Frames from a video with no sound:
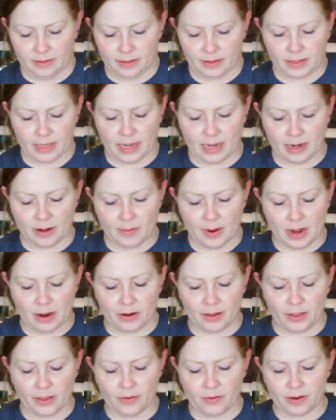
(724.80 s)
Thinking
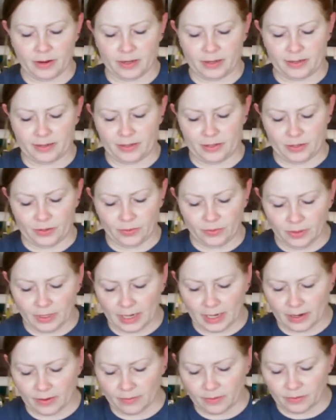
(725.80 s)
about it, you could do
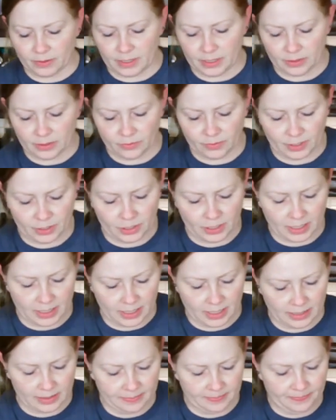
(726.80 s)
like a rotisserie
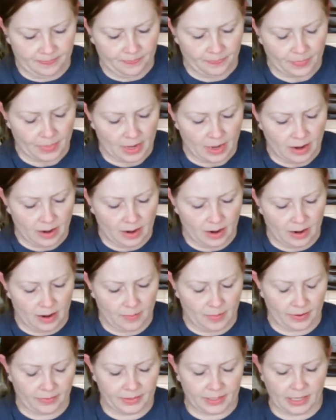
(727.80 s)
chicken.
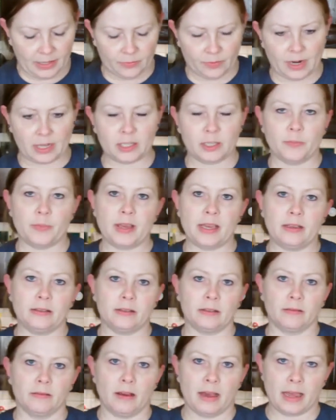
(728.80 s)
I've seen
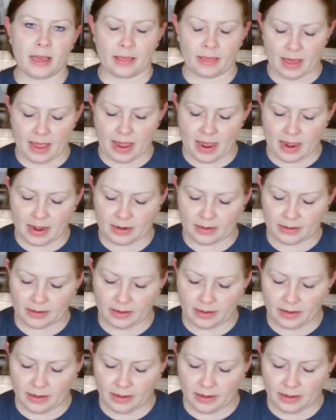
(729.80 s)
recipes like that.